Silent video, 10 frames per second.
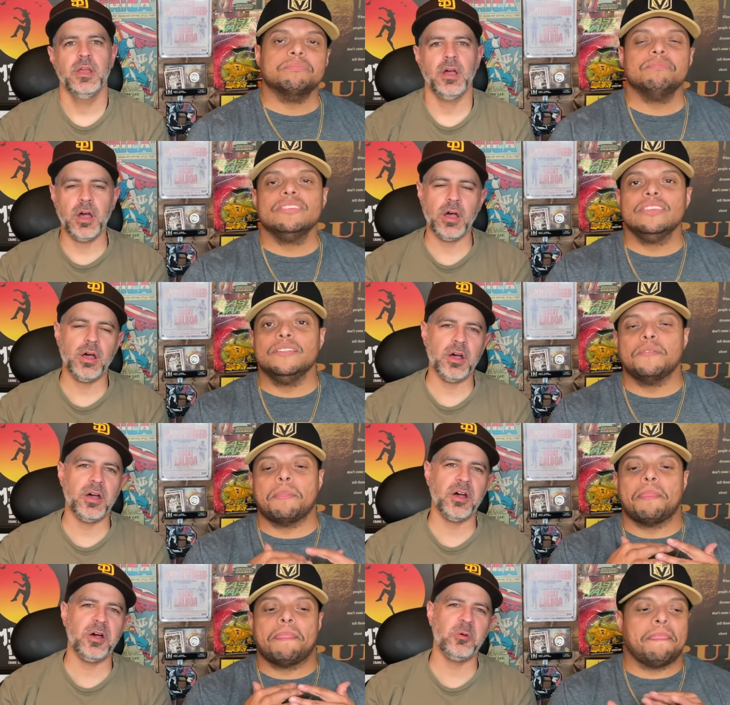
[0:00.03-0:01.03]

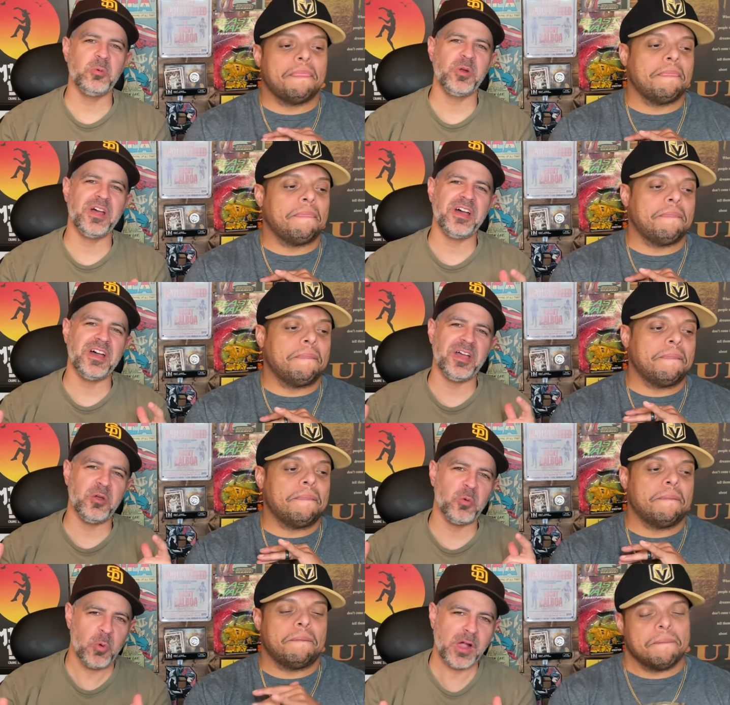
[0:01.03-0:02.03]
Speaker 1: All
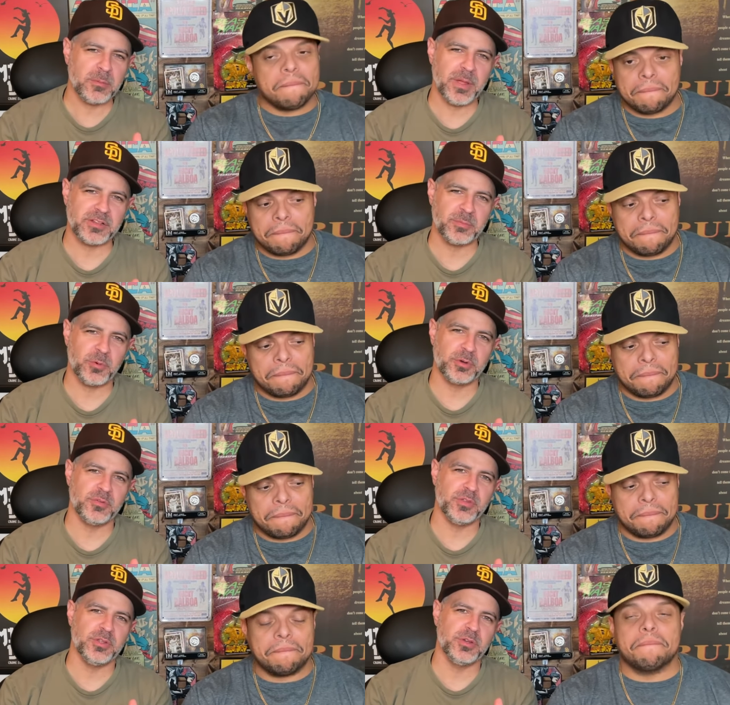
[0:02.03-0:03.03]
right, welcome back to Boring
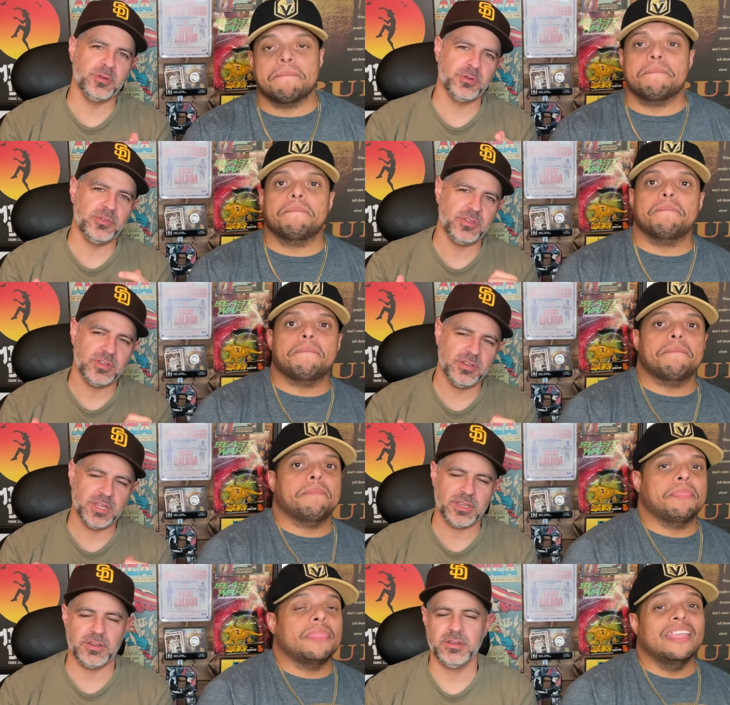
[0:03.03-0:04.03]
Reviews.
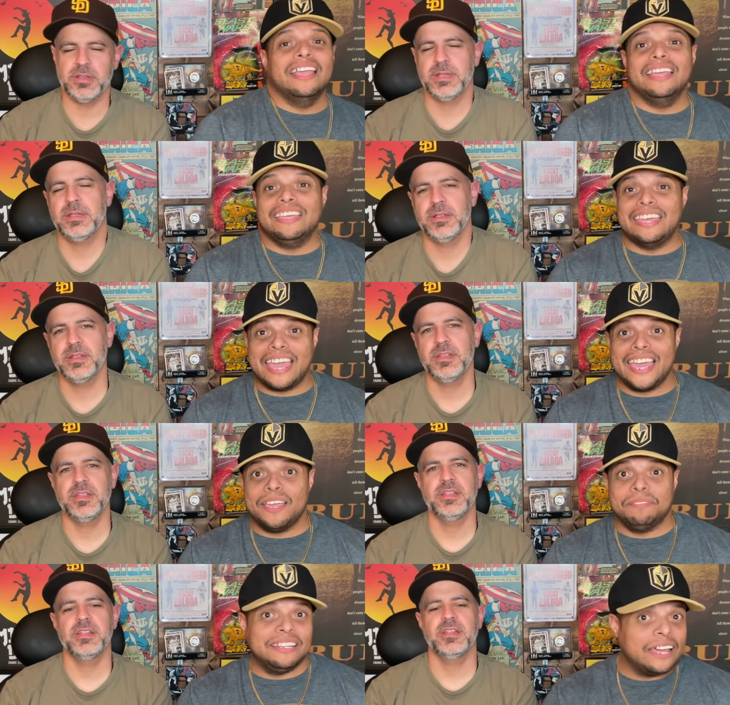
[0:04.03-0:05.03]
Nick here.
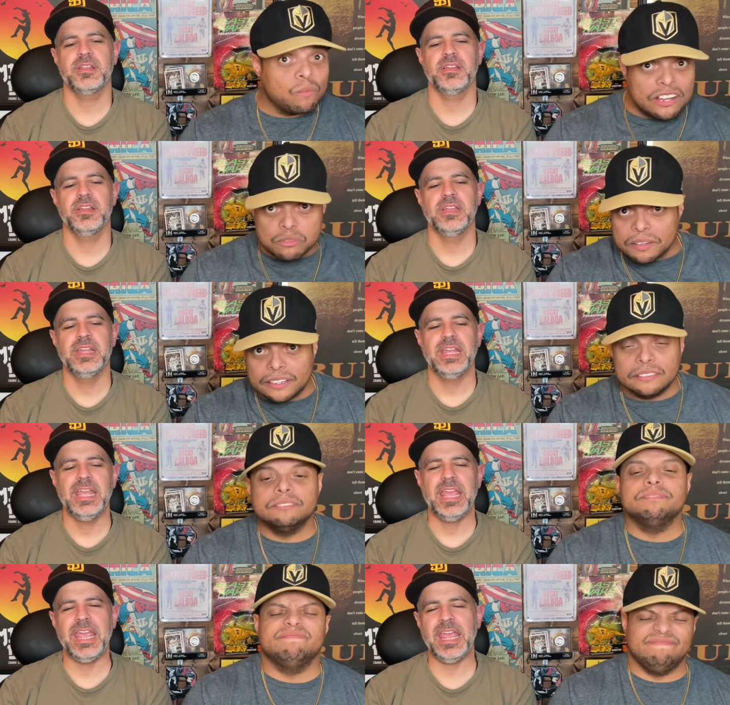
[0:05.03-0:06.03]
Gabe, the Night Watchman.
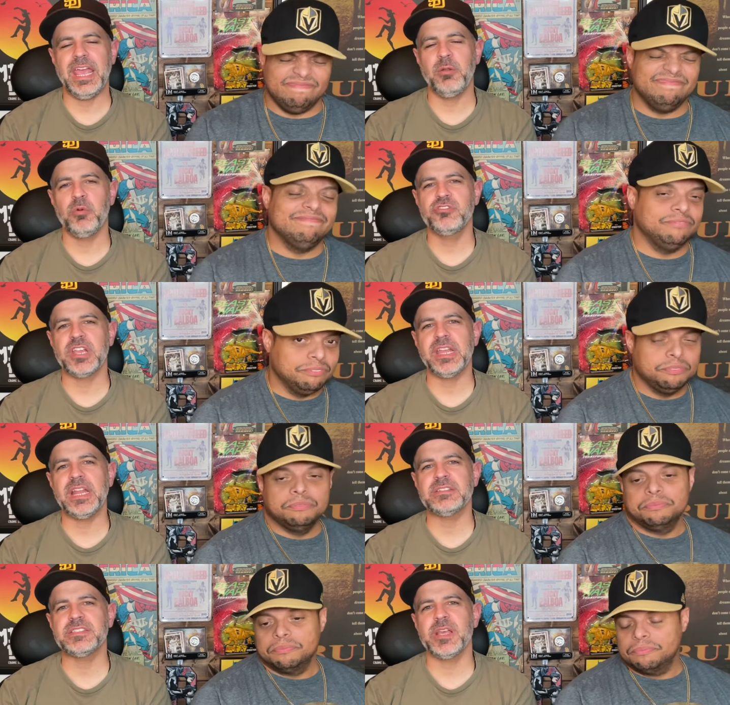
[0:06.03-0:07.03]
And we're checking
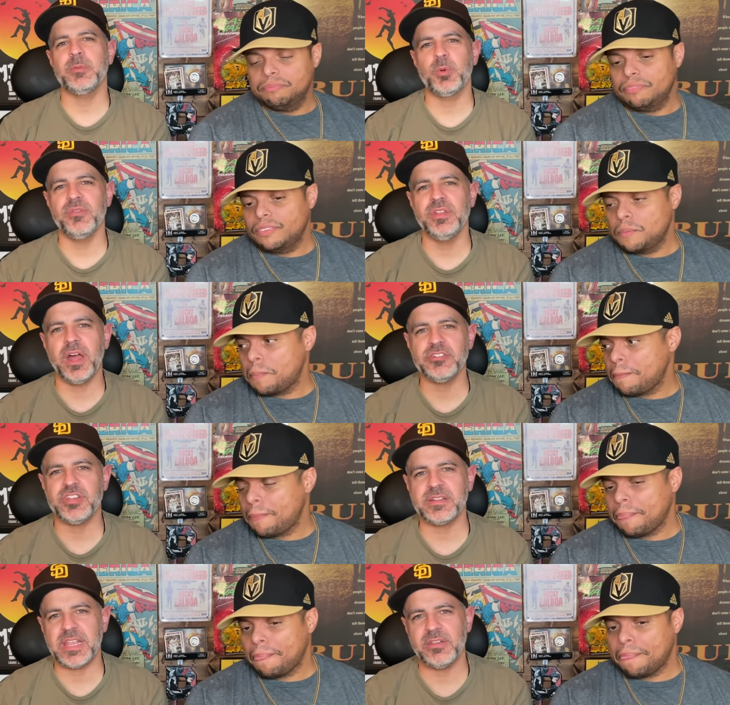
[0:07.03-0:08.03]
out something that we've not
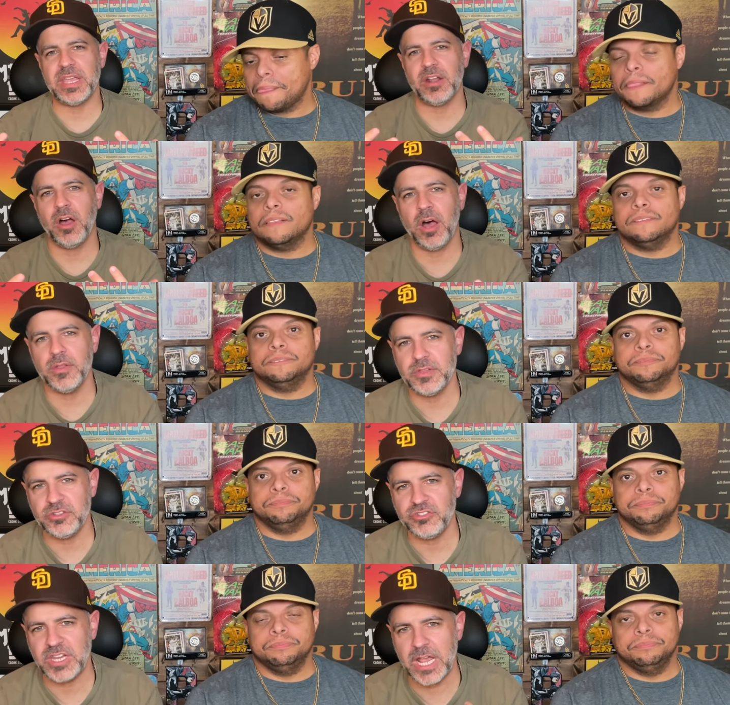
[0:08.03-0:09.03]
checked out yet on
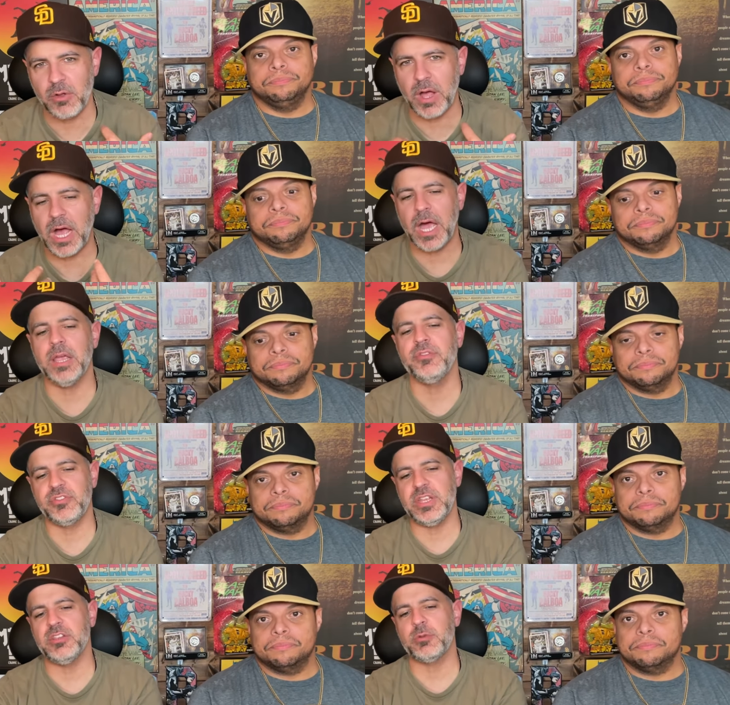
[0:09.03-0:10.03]
this channel. I've
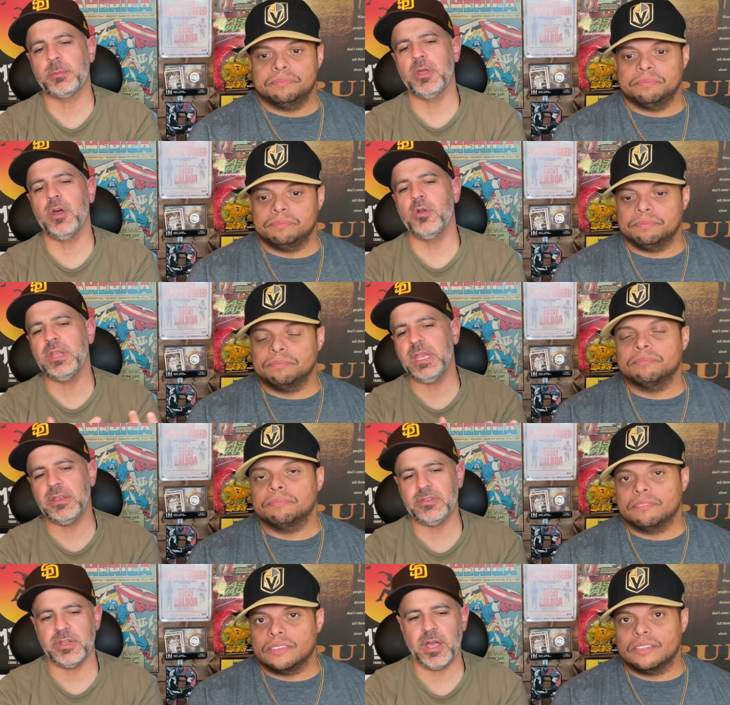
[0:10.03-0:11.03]
seen this on my own. He
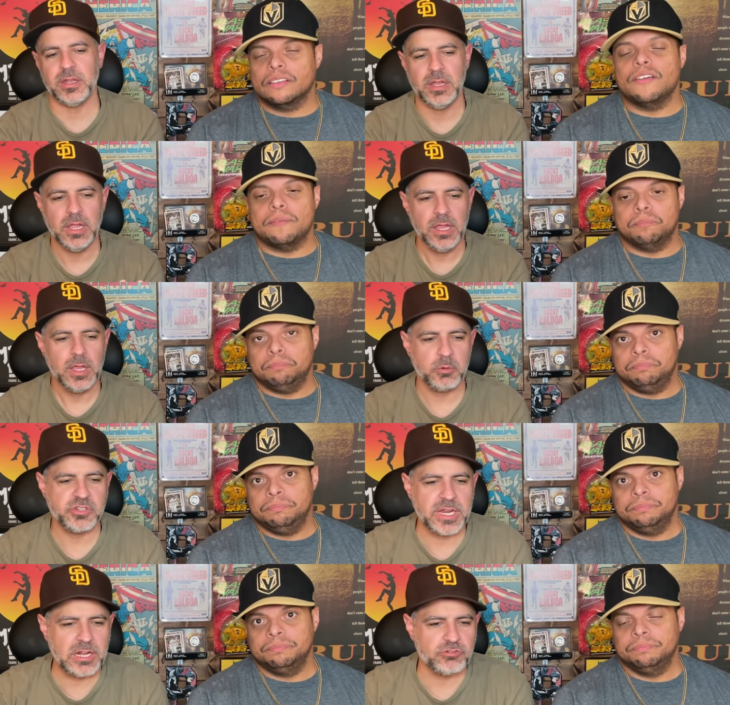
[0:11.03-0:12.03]
has not. Right. We're
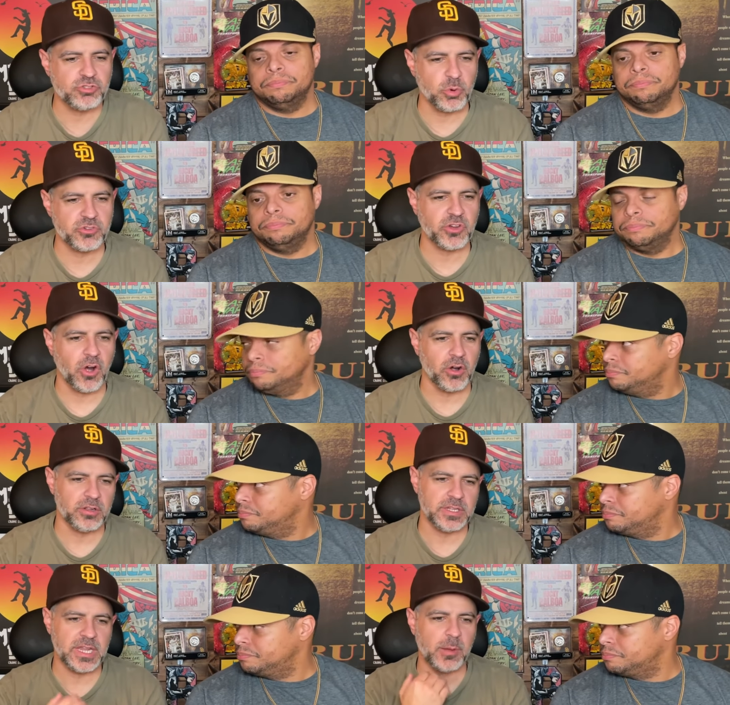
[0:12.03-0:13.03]
checking out George
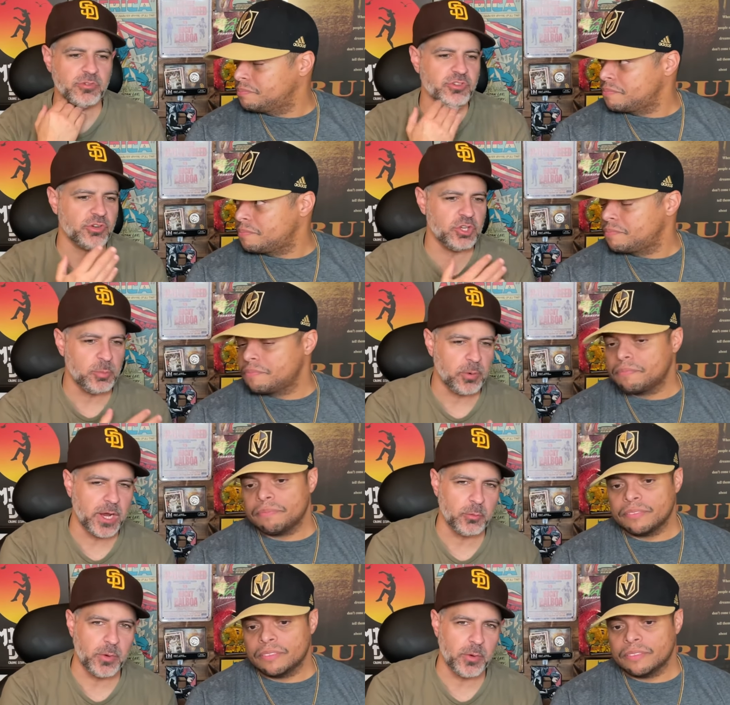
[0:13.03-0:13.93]
Carlin. Now, I'm sure you probably